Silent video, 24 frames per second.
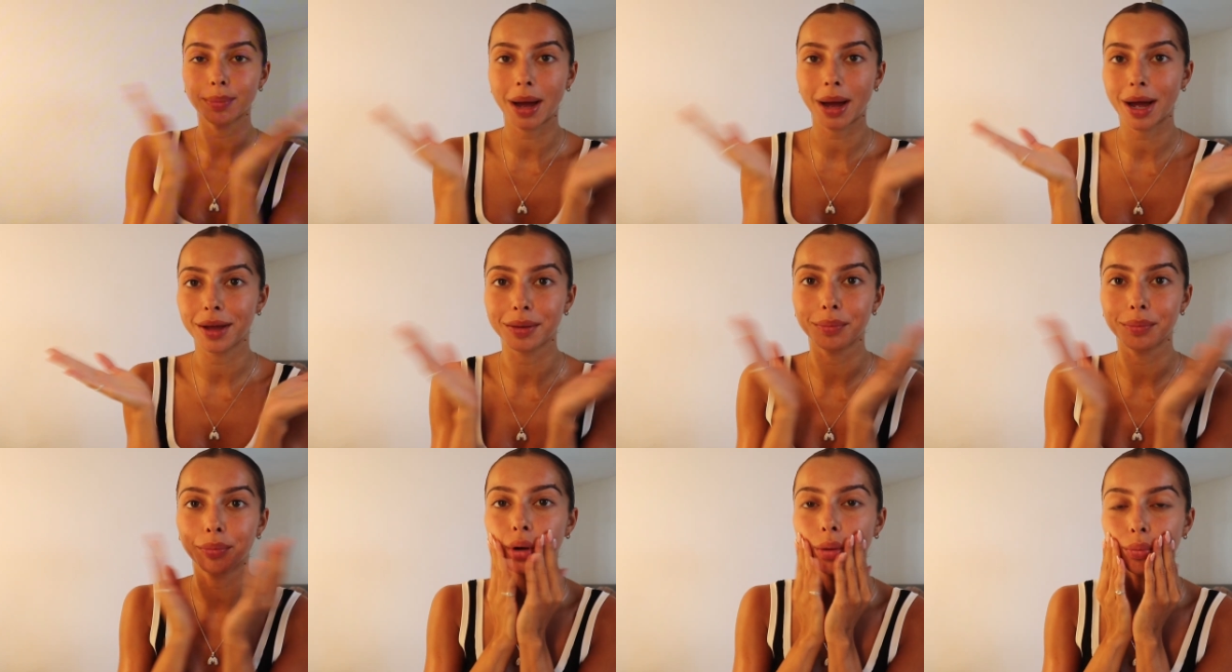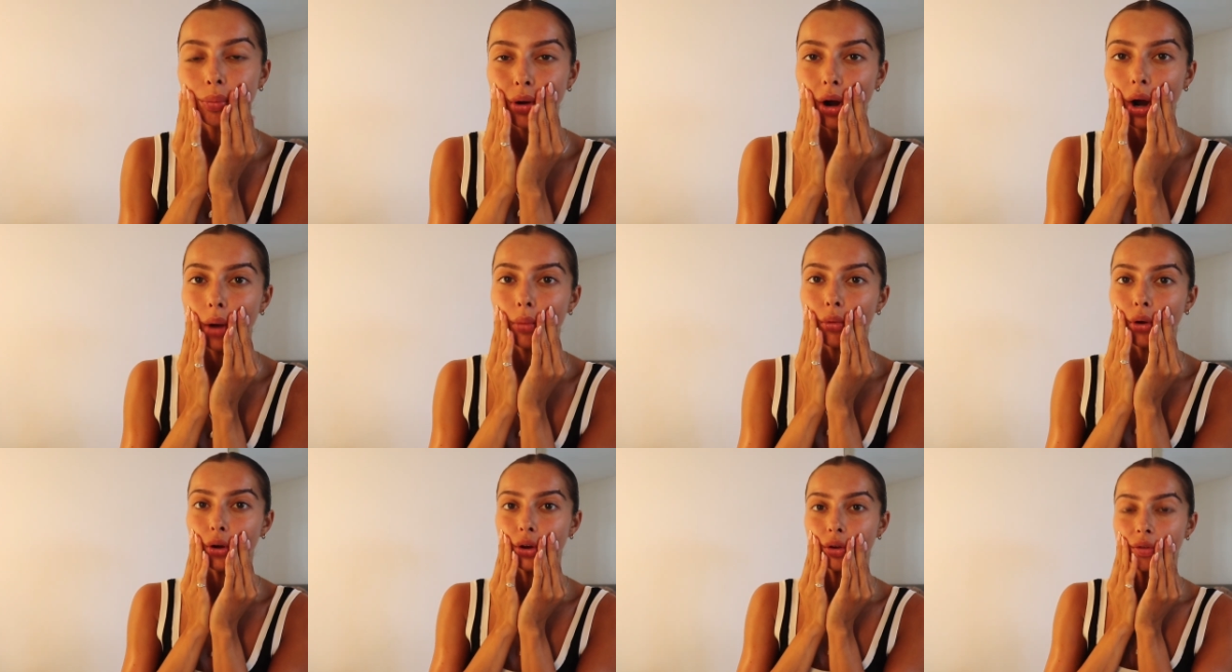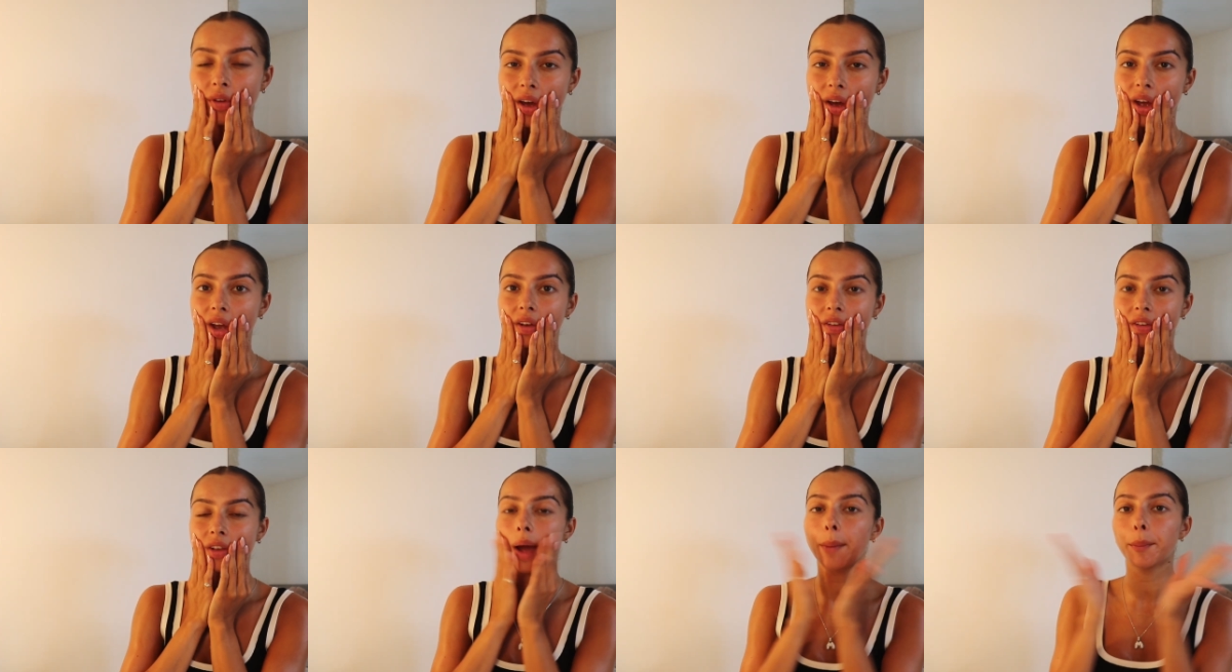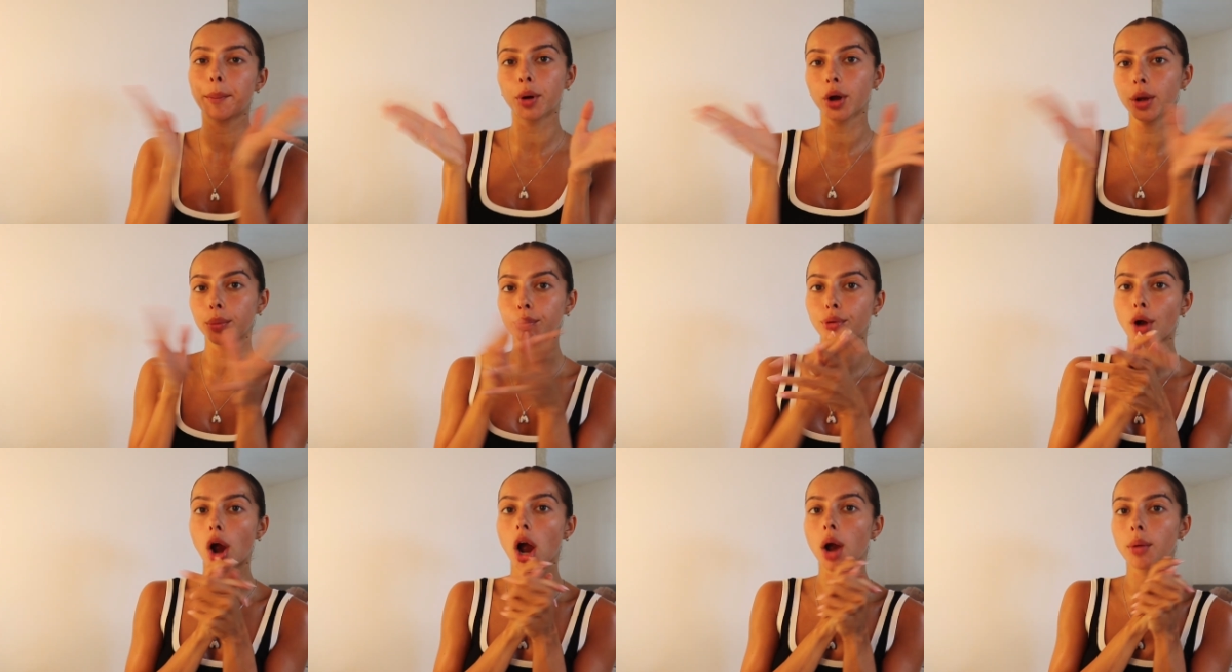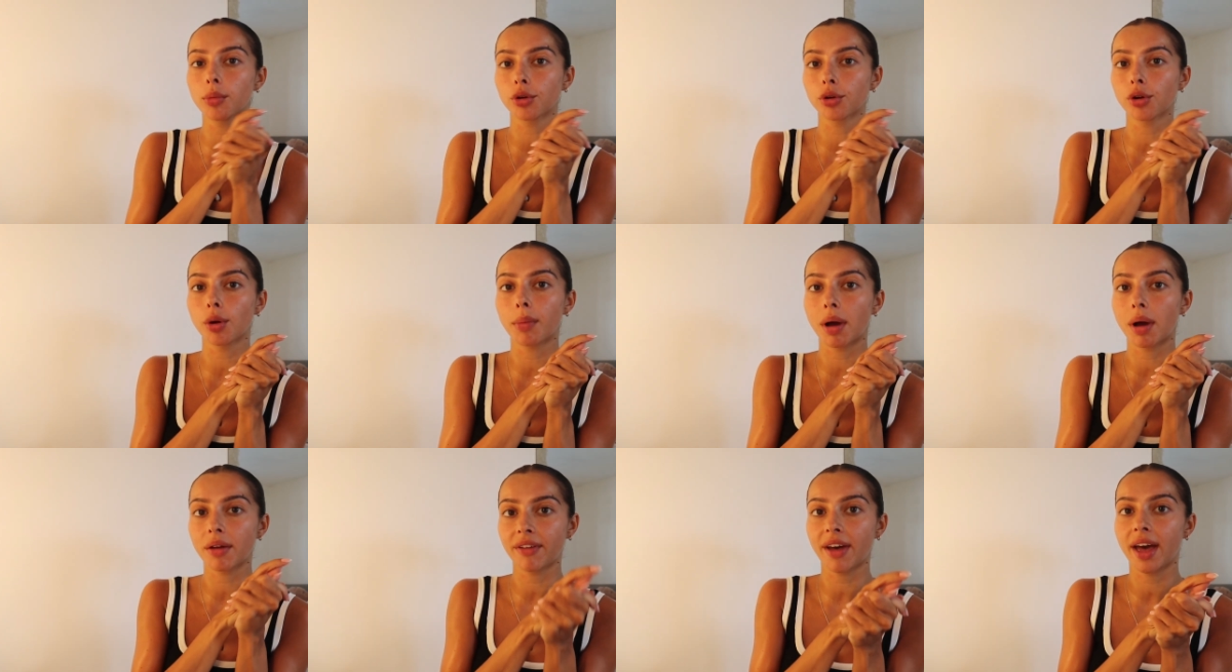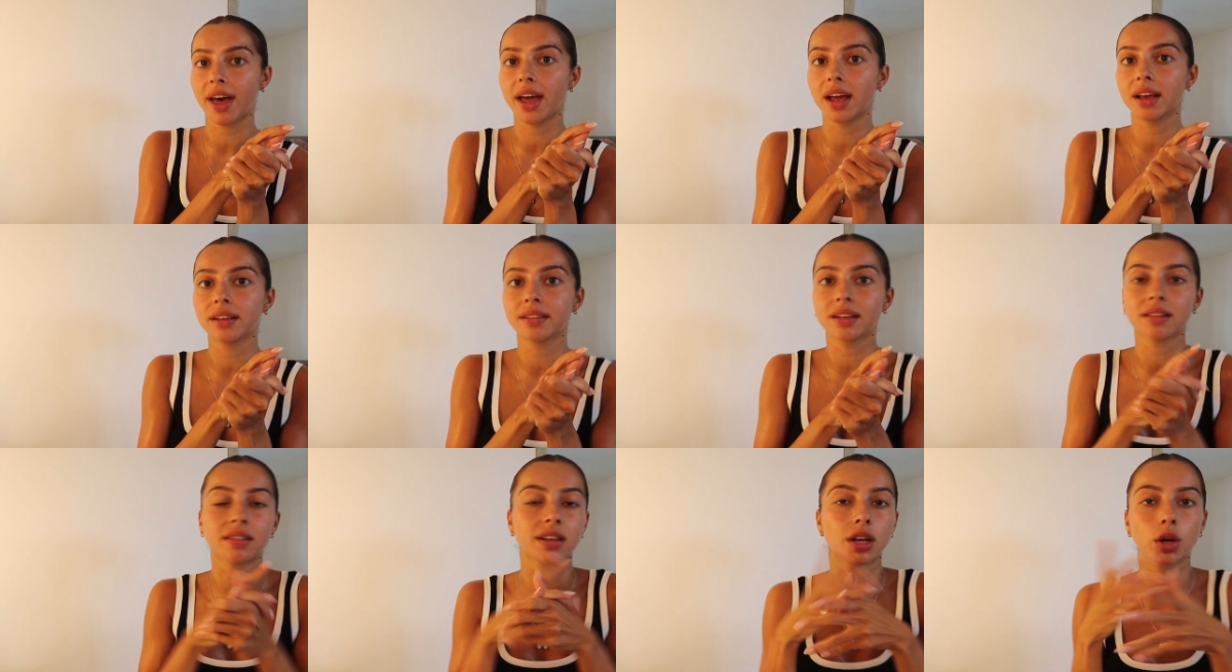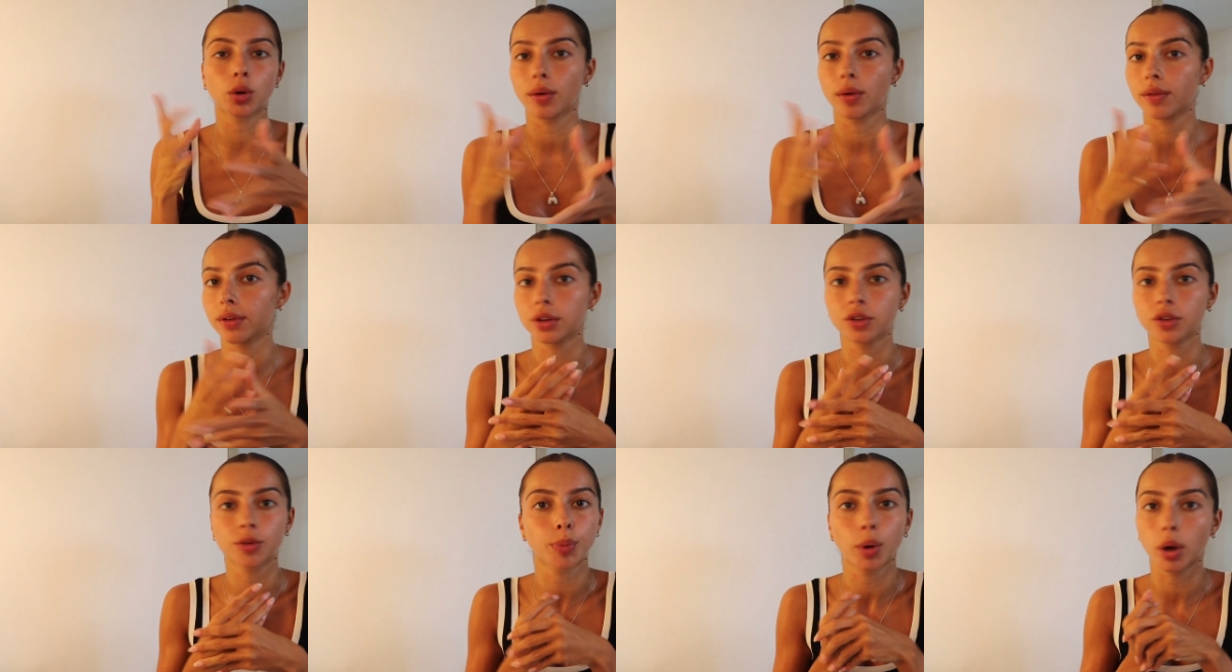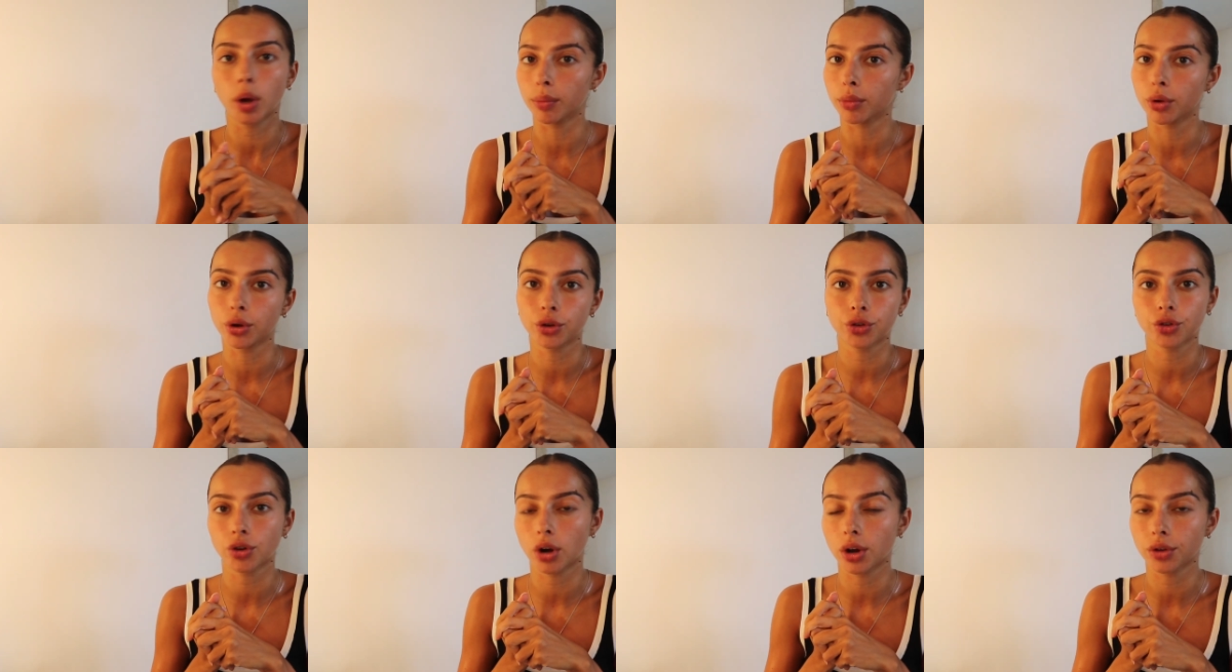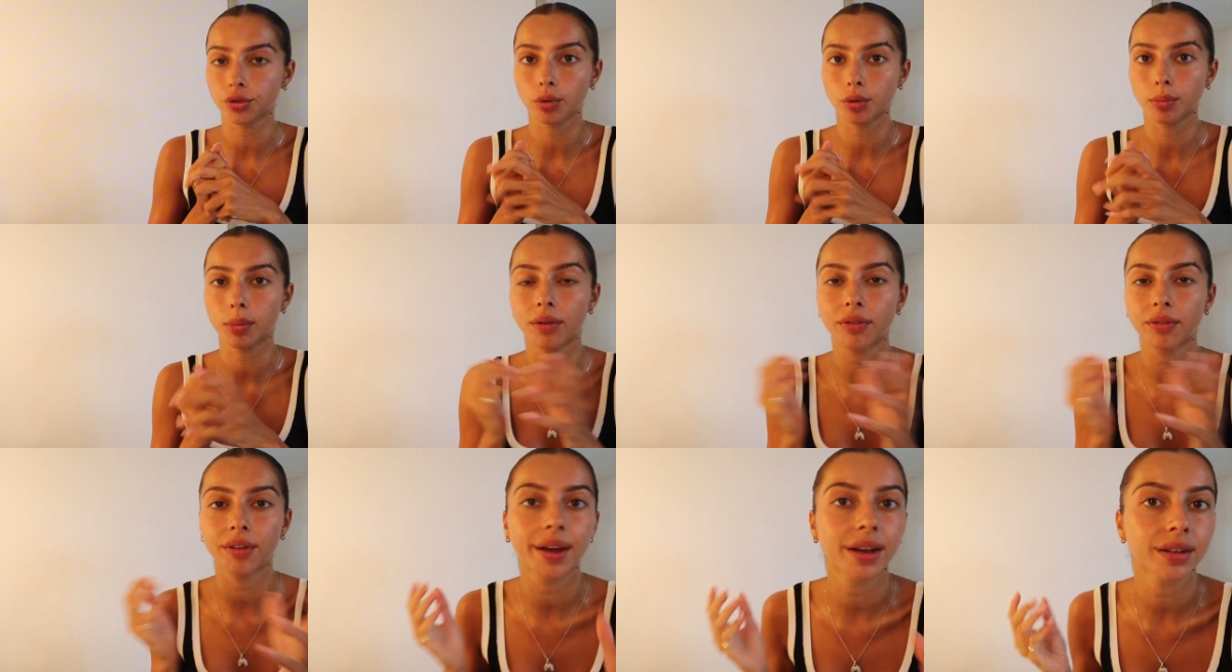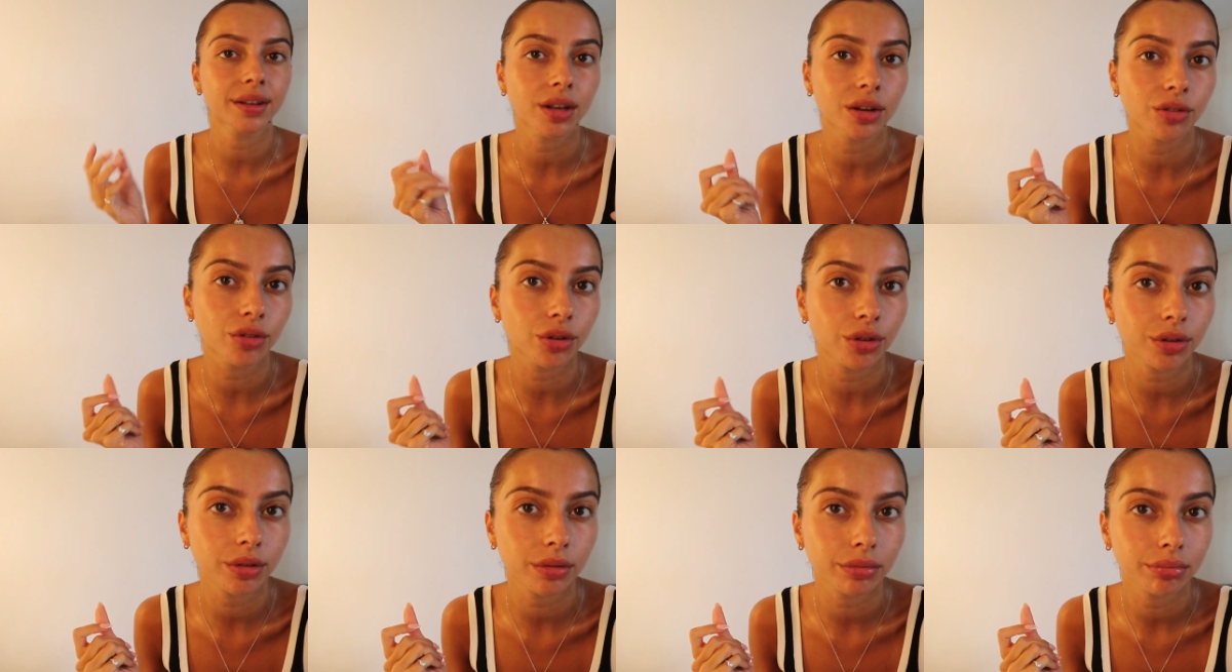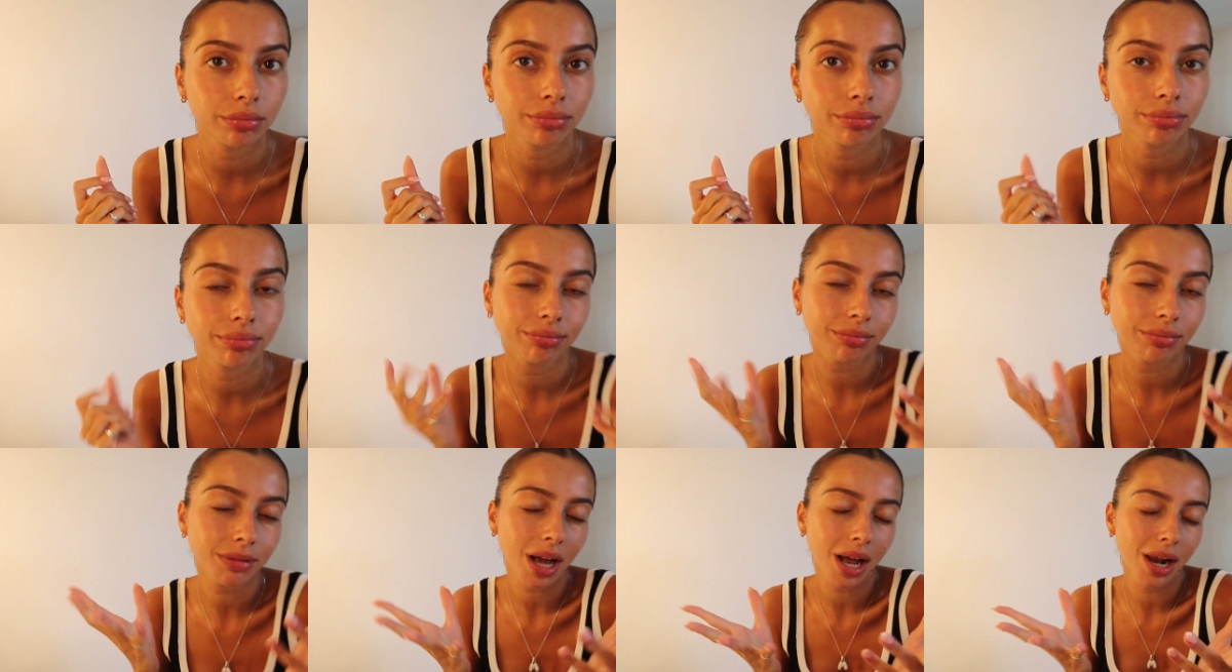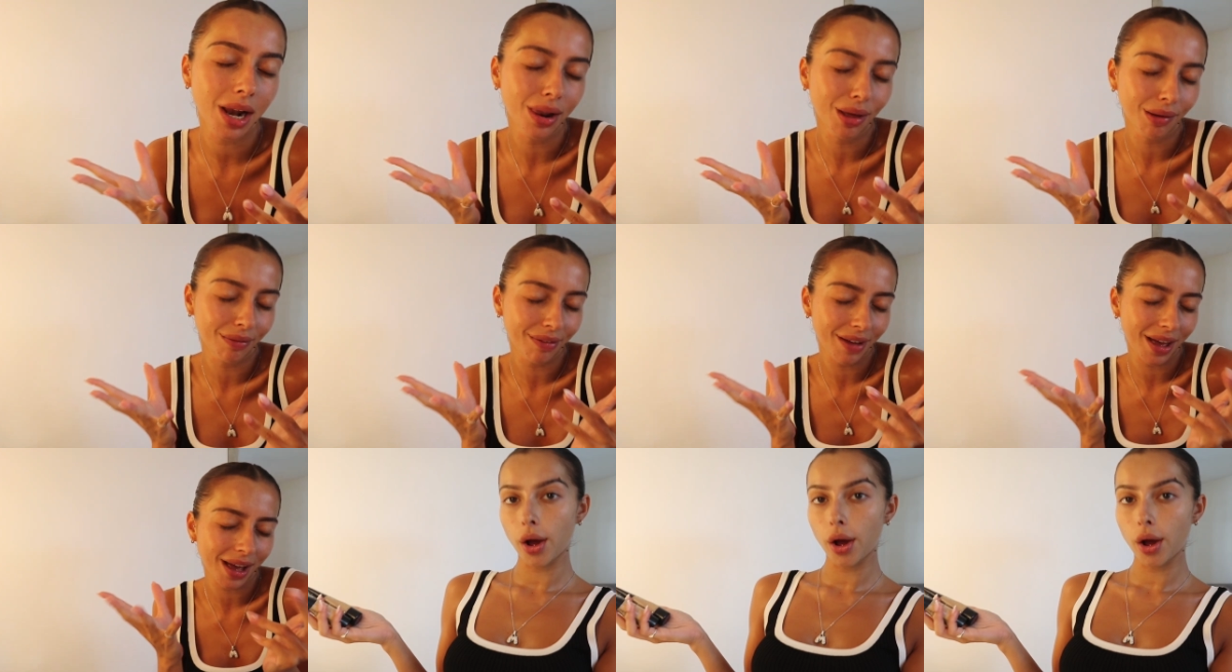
better than putting primer on your face. Like, putting primer on my face is the equivalent to putting moisturiser on my face. I love it.